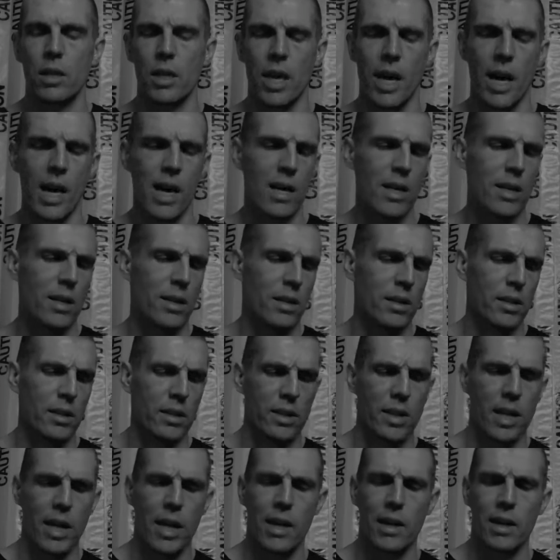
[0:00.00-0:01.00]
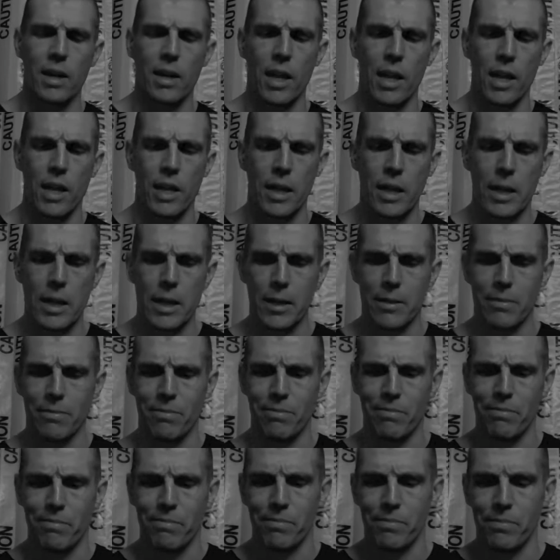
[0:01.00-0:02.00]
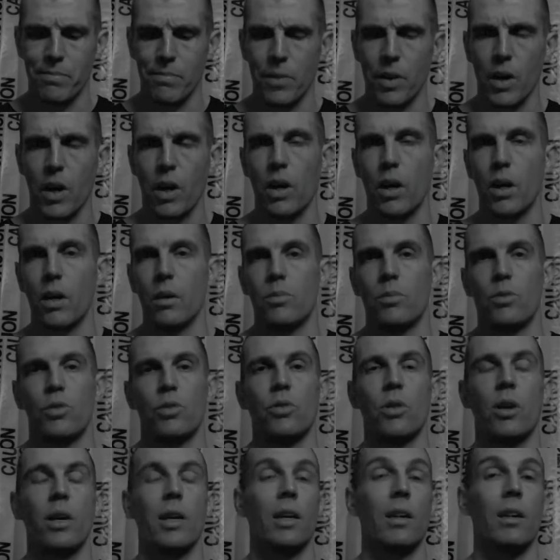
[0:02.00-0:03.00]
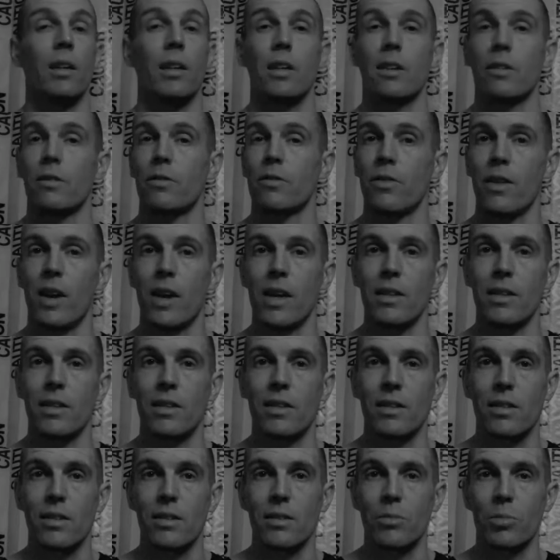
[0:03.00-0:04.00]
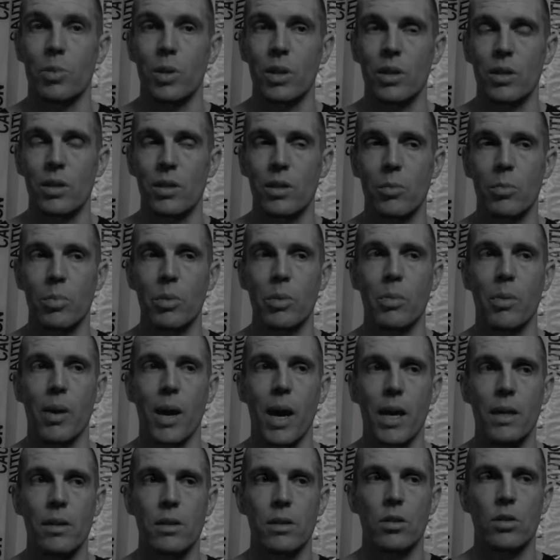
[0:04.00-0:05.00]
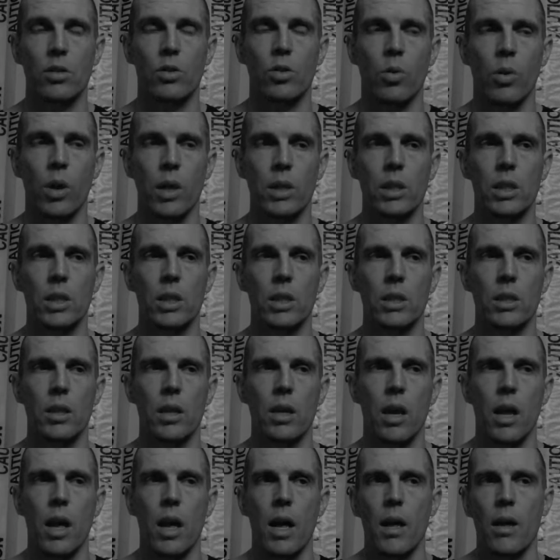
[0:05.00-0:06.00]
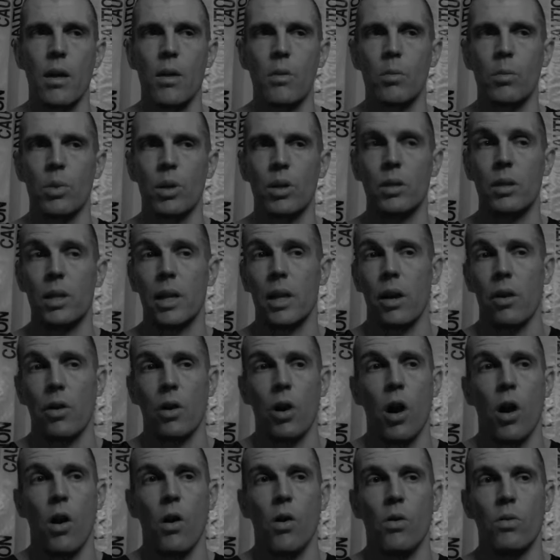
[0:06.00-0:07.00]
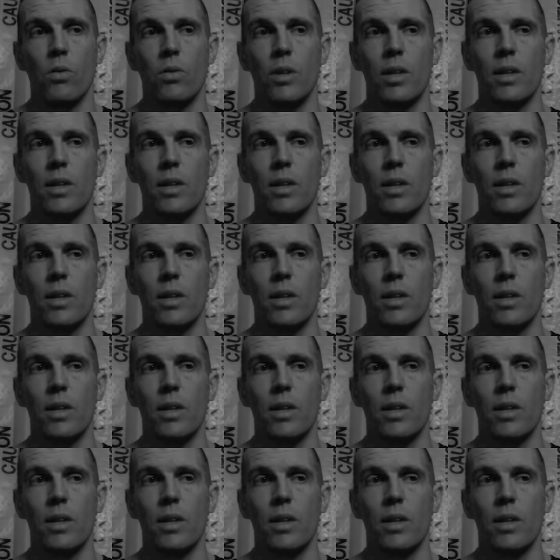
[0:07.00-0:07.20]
Yeah, it's not like, just trying to clarify this, because some people ask this question because they don't know.